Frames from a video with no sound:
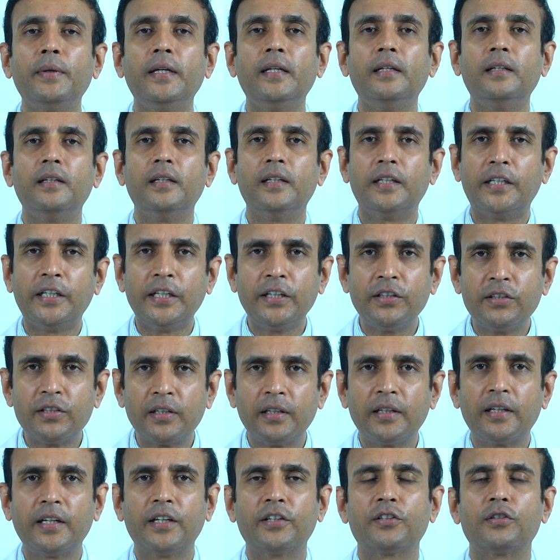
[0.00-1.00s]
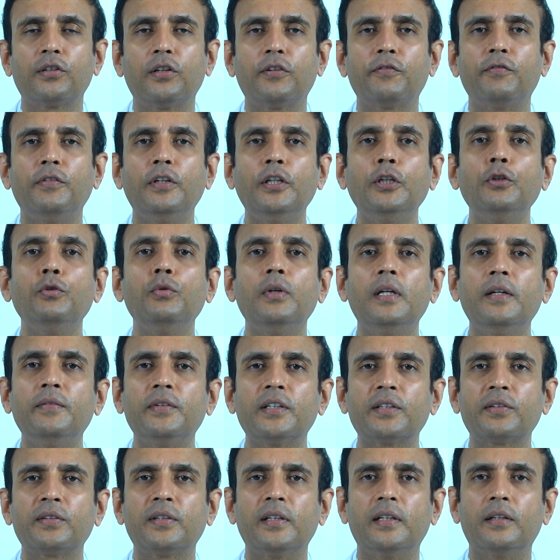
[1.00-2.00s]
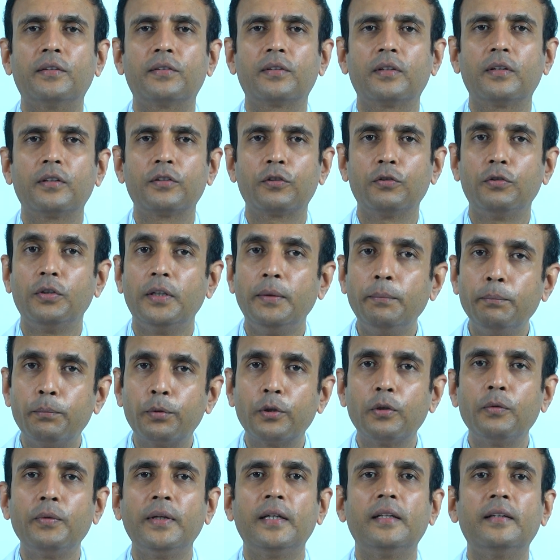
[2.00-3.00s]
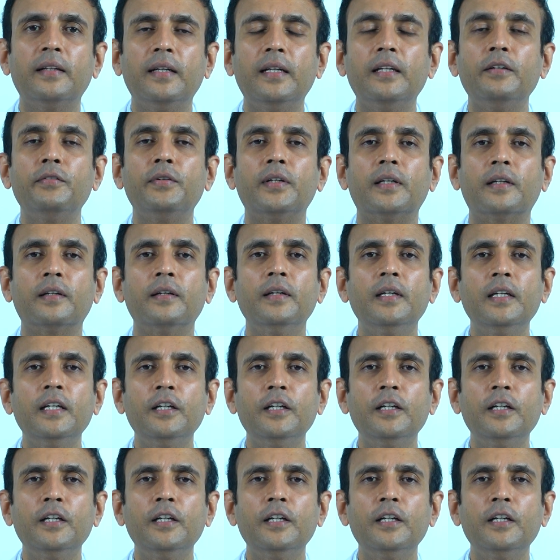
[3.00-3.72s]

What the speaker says: in regeneration of new liver cells, so improving the liver